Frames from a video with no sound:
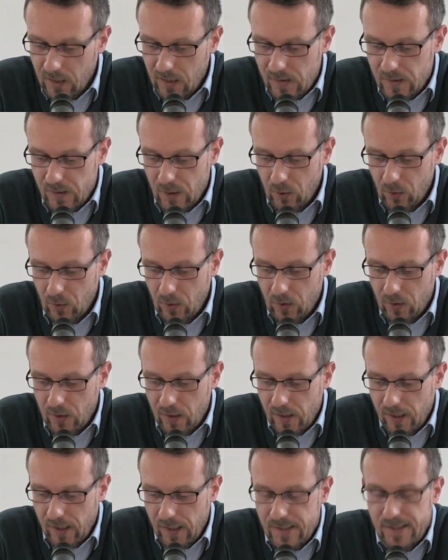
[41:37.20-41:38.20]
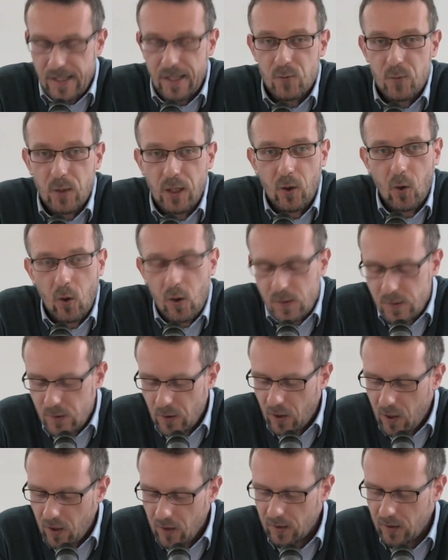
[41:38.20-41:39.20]
So Sedgwick
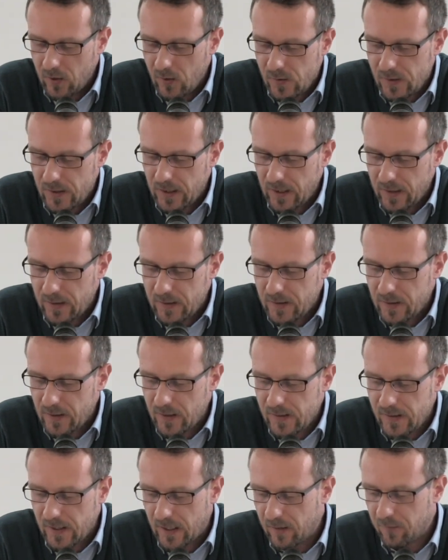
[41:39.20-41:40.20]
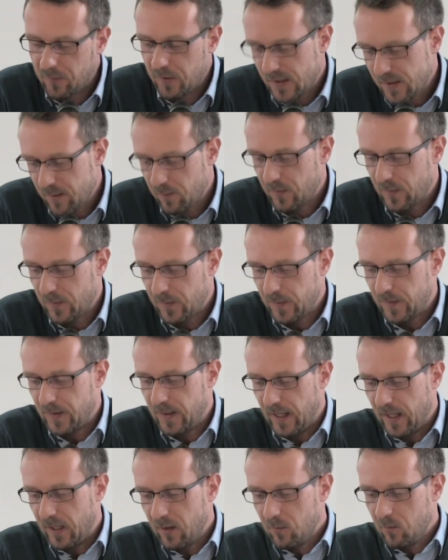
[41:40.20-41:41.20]
also argues that Salafism
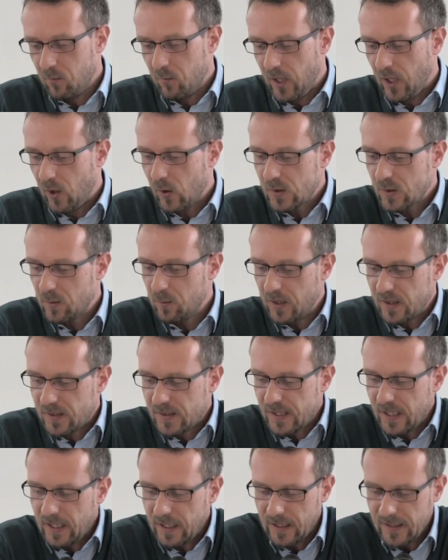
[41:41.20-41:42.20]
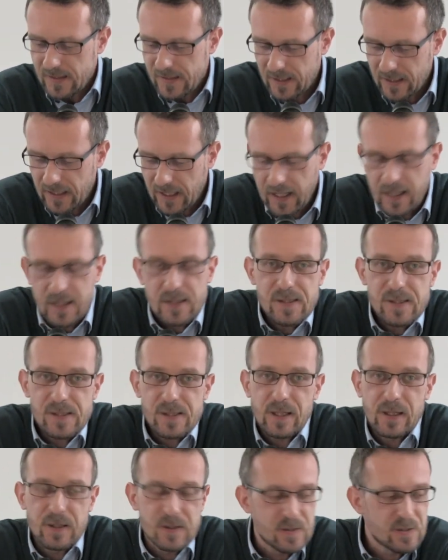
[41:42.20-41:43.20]
then may also be seen as an
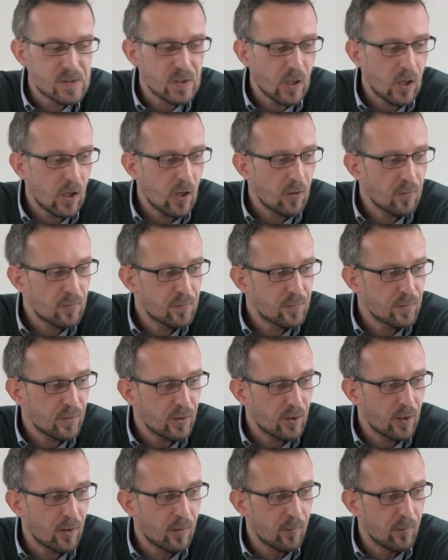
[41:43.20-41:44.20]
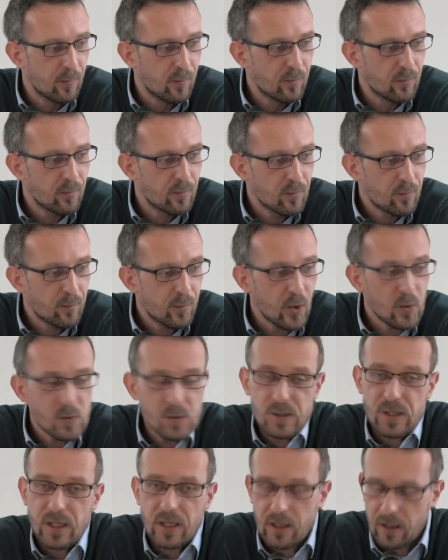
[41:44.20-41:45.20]
instance of
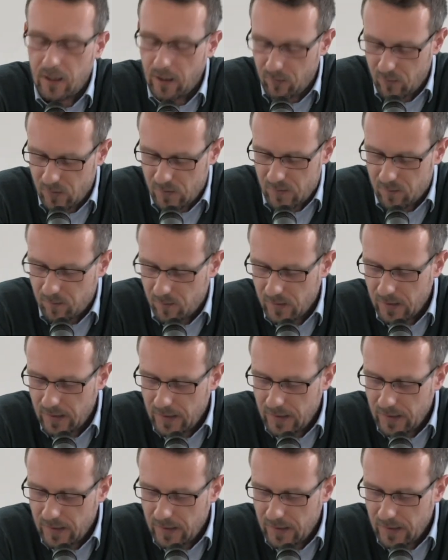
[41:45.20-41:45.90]
post-secularism,